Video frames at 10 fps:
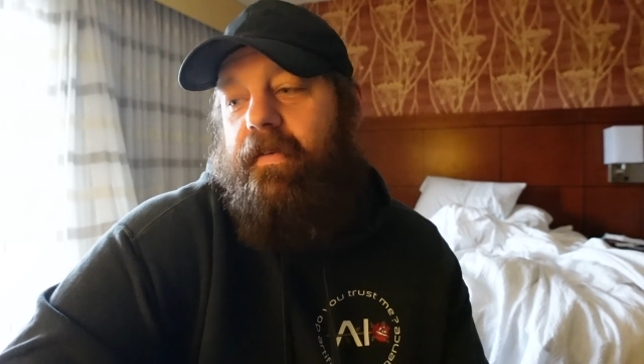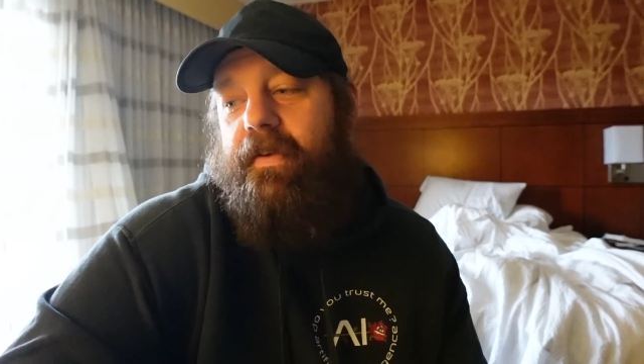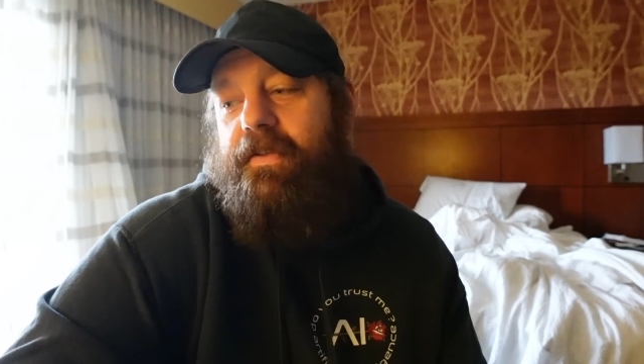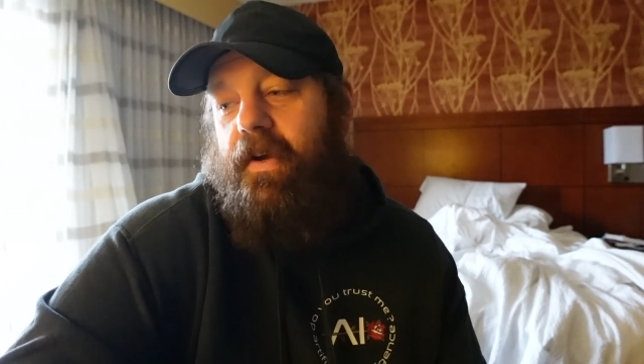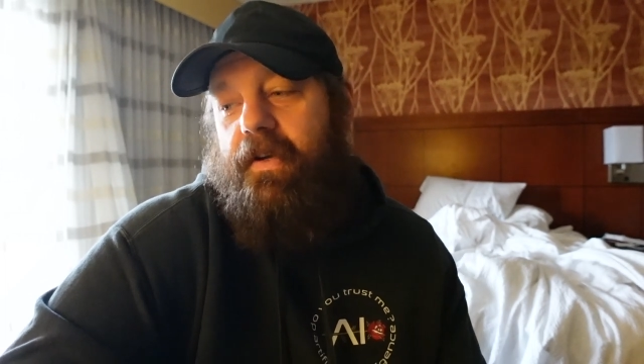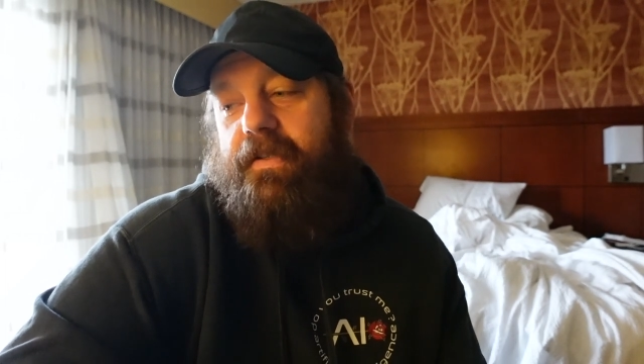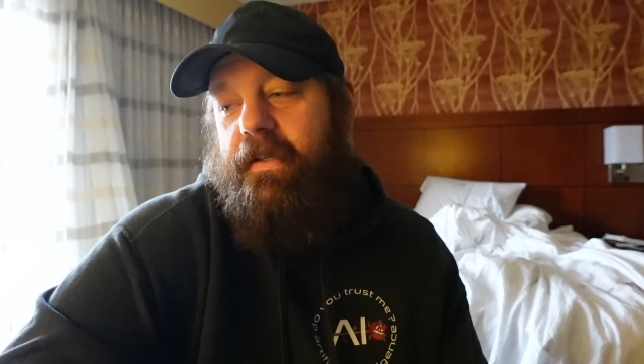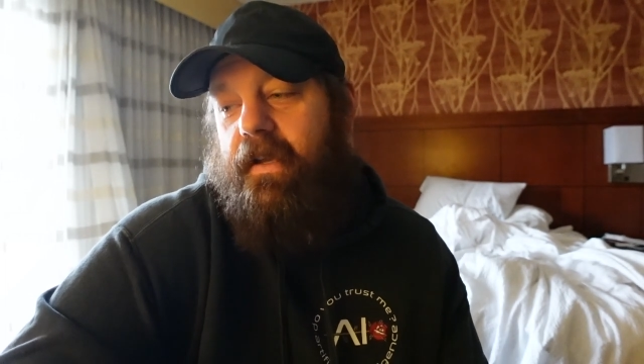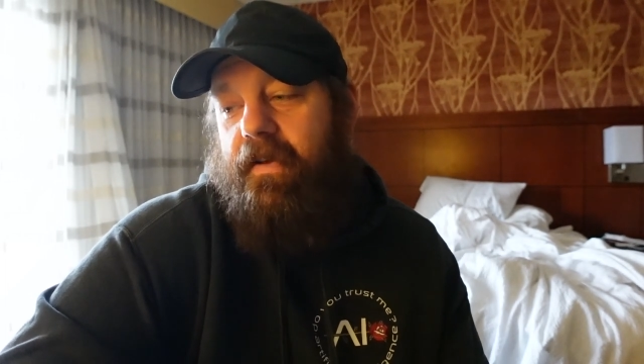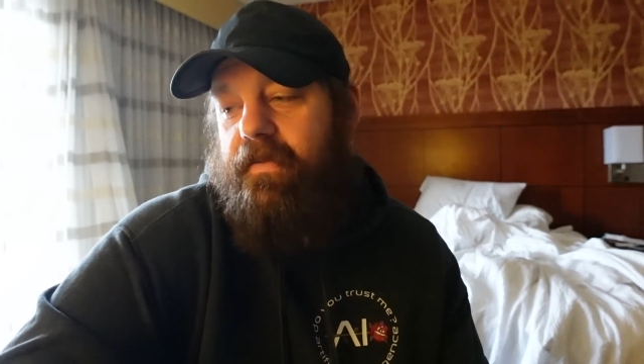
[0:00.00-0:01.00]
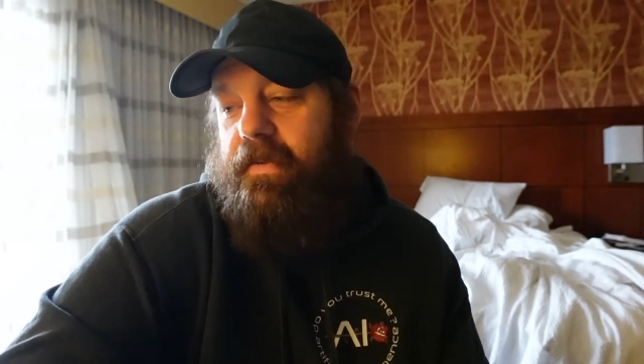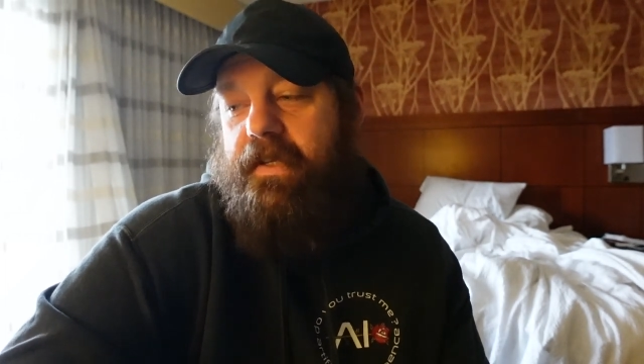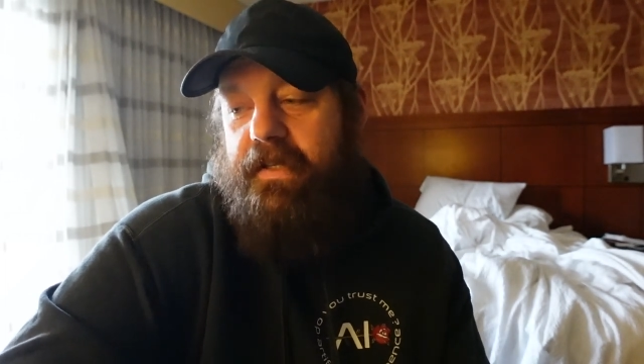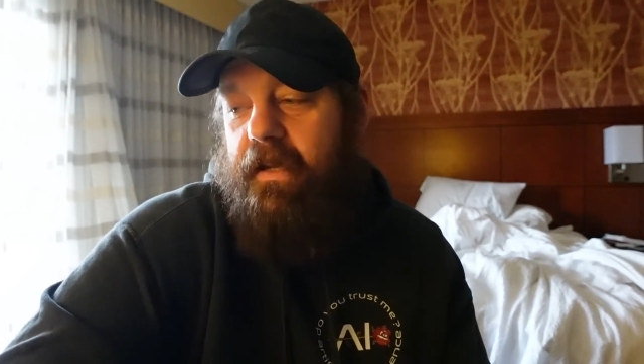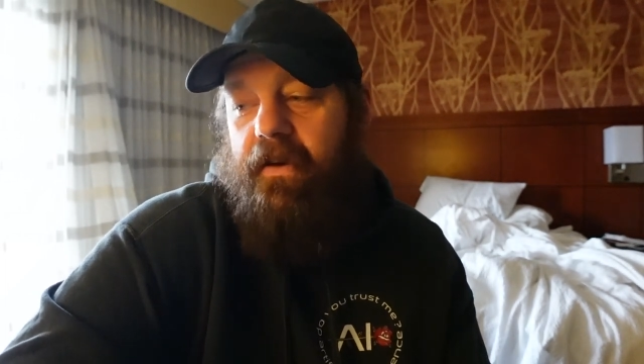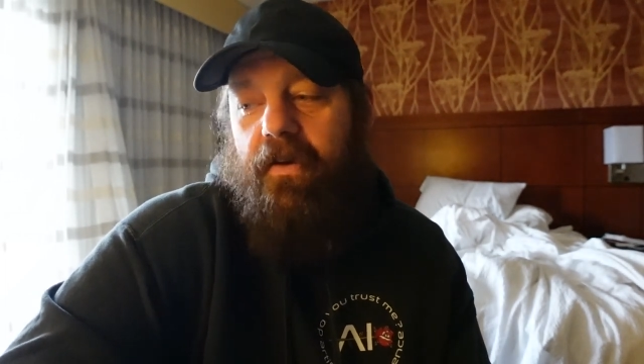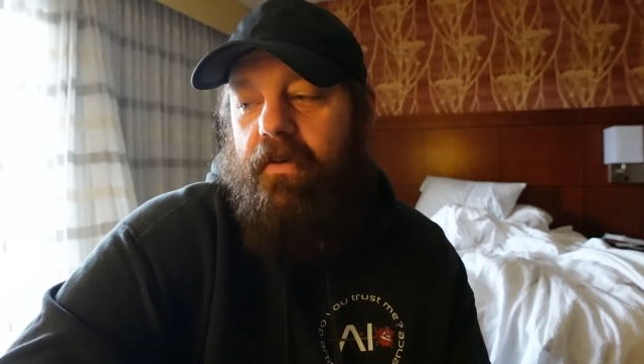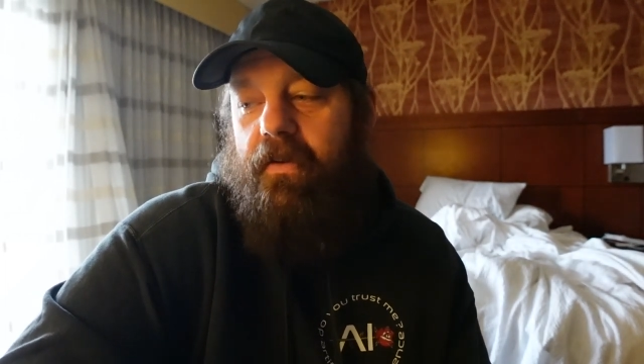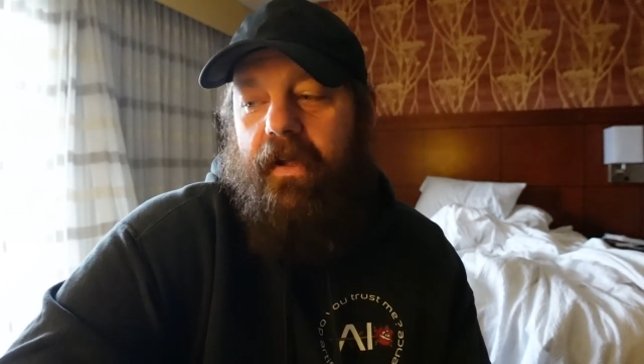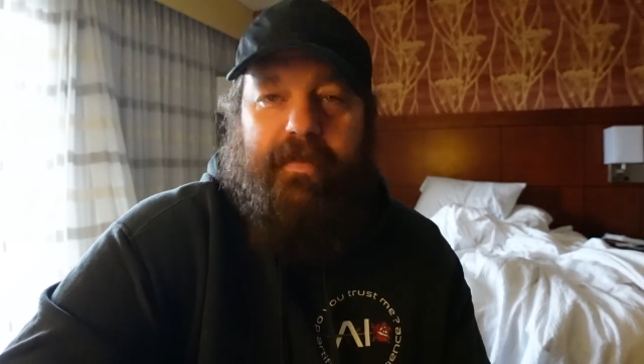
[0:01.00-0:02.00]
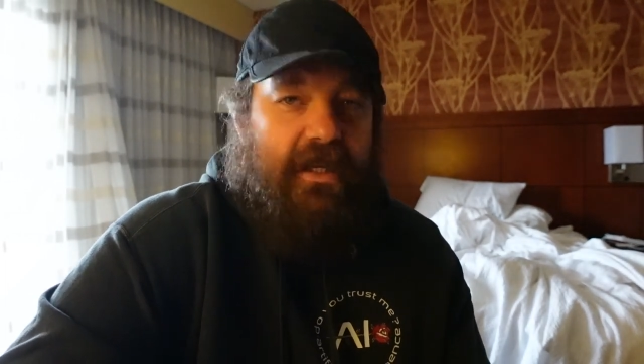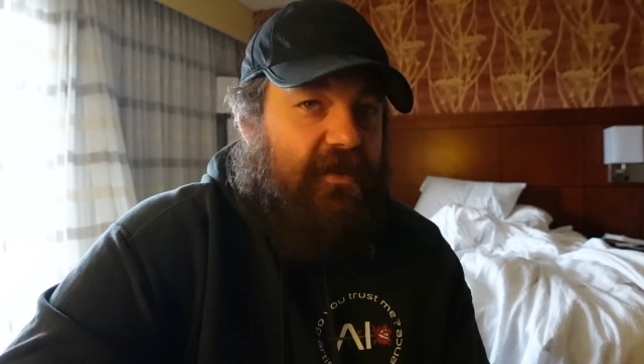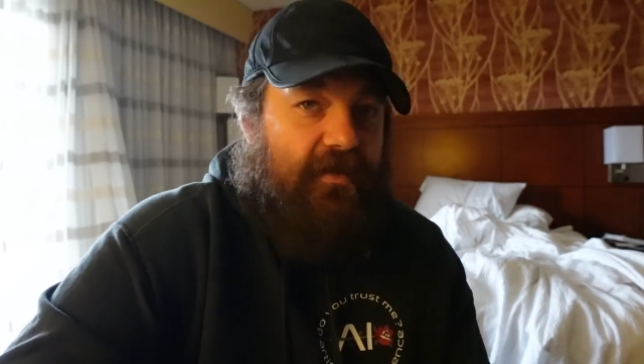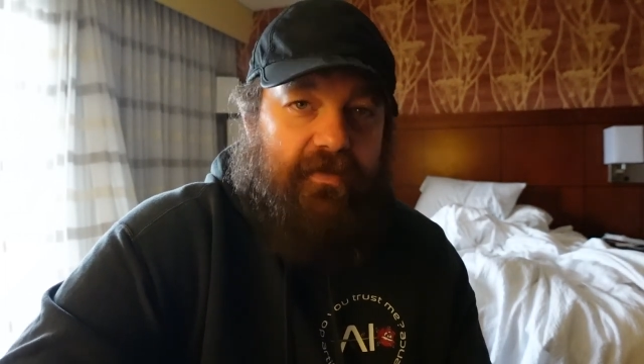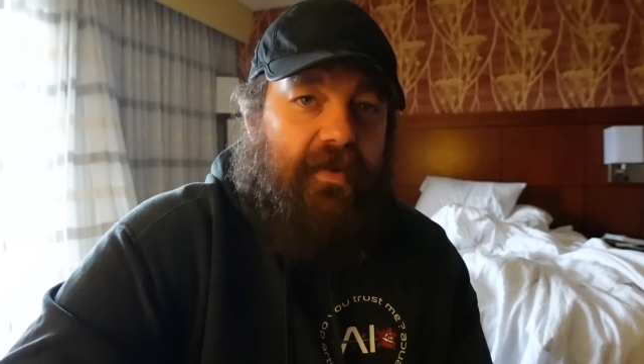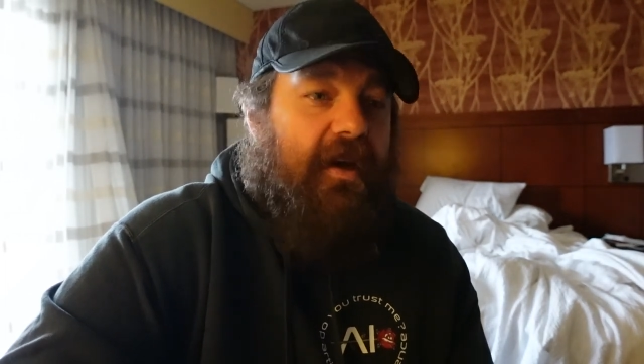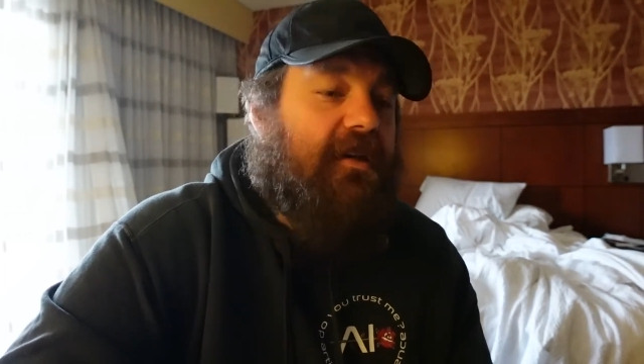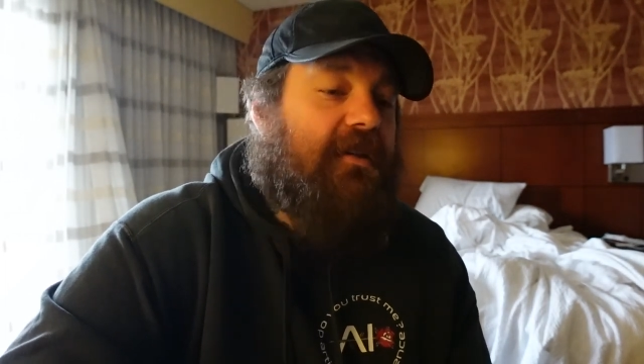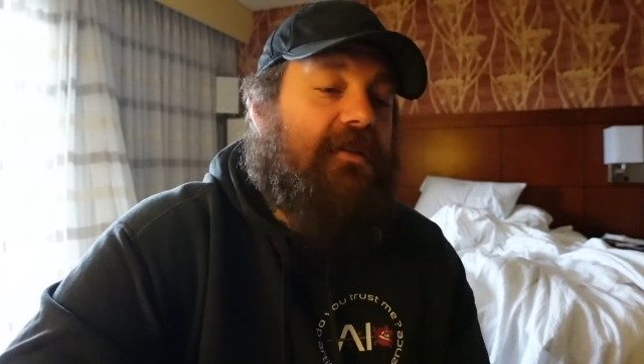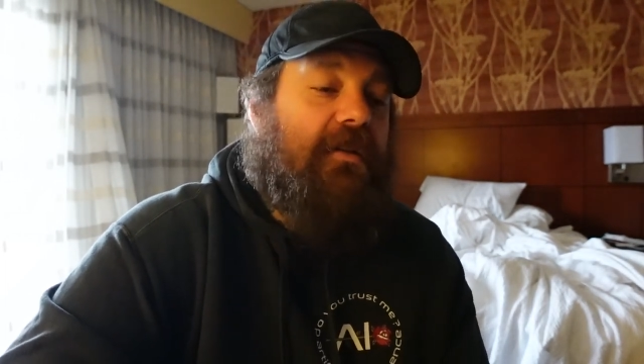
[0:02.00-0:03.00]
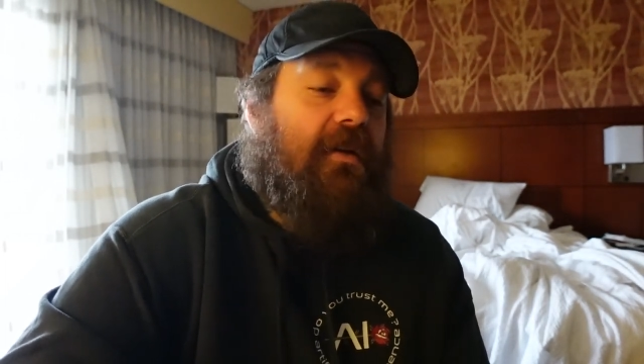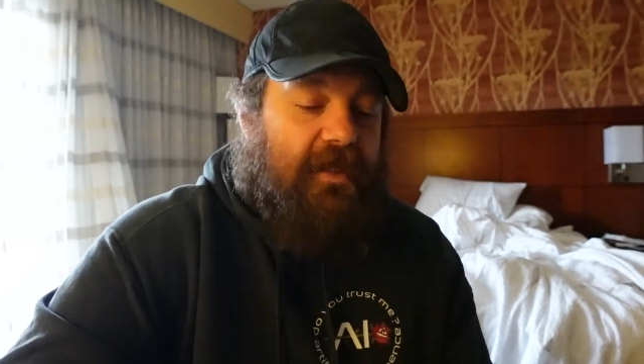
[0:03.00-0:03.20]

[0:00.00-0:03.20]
I've exhausted every single piece of advice,